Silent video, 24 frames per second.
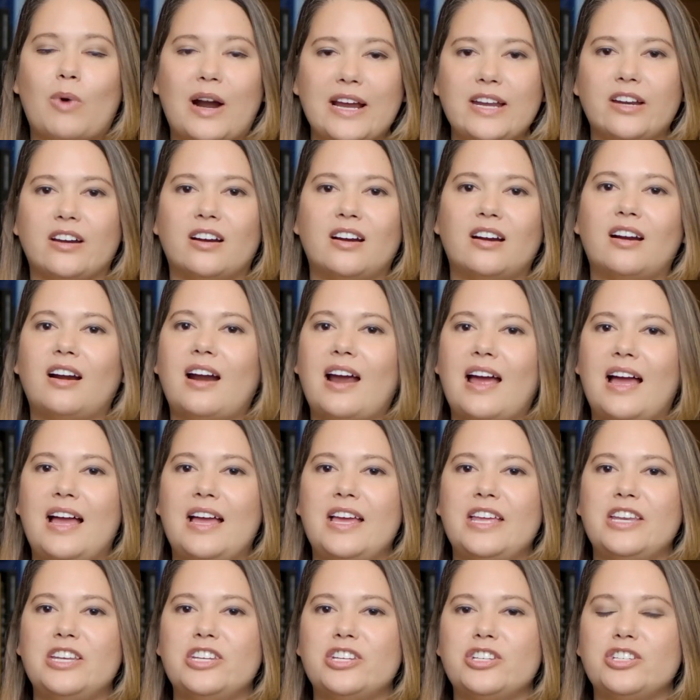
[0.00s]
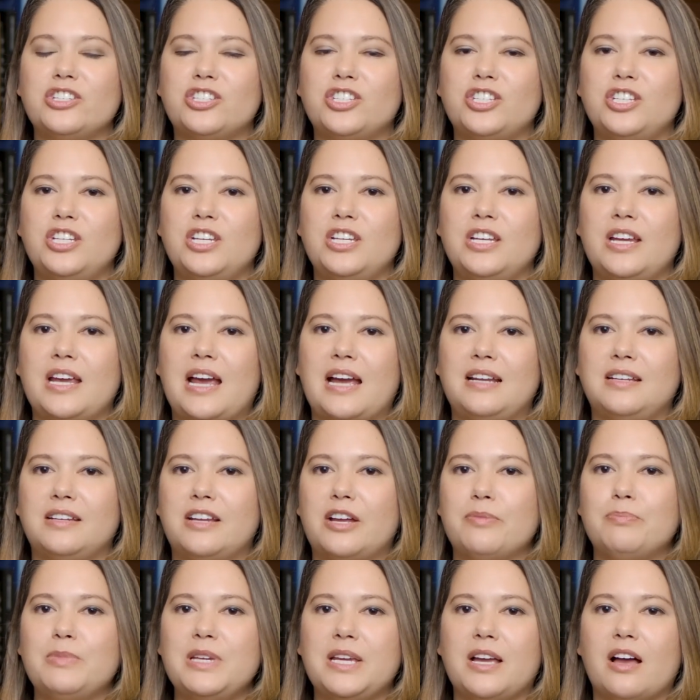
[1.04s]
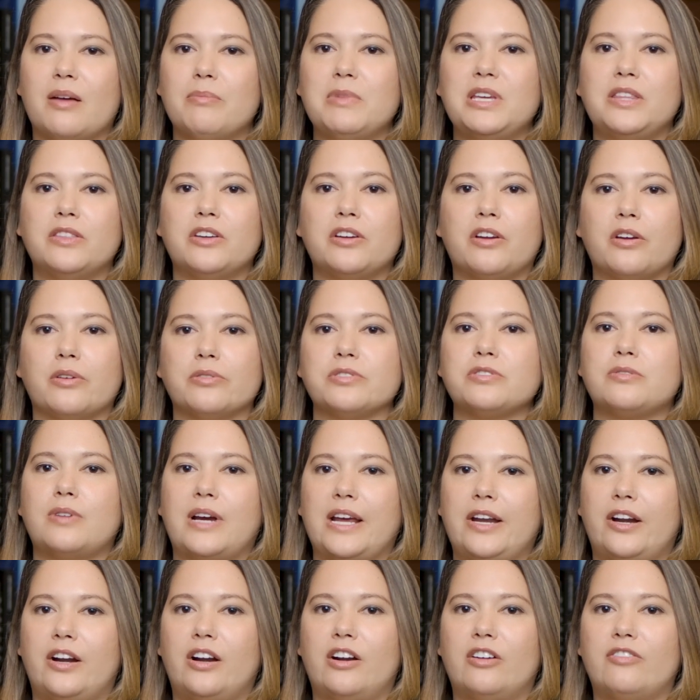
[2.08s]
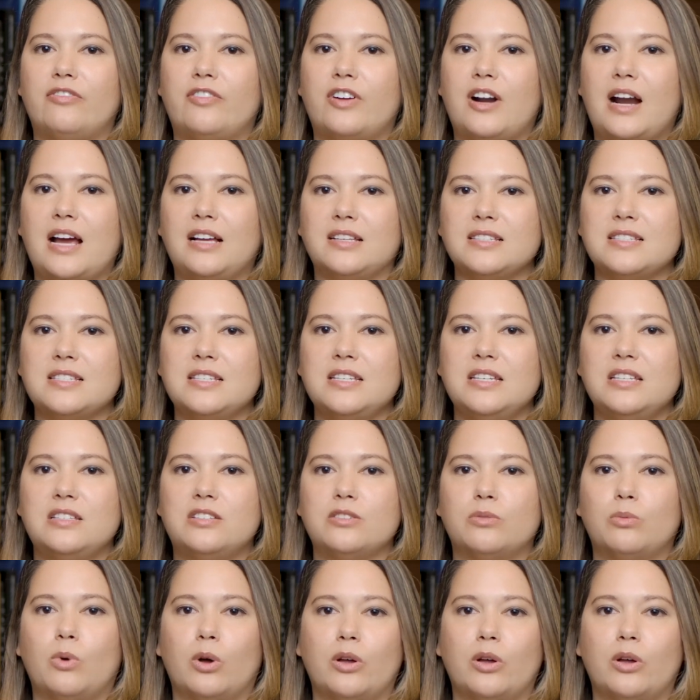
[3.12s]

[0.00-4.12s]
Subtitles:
writer, and she ended up becoming the ghostwriter for Elsie de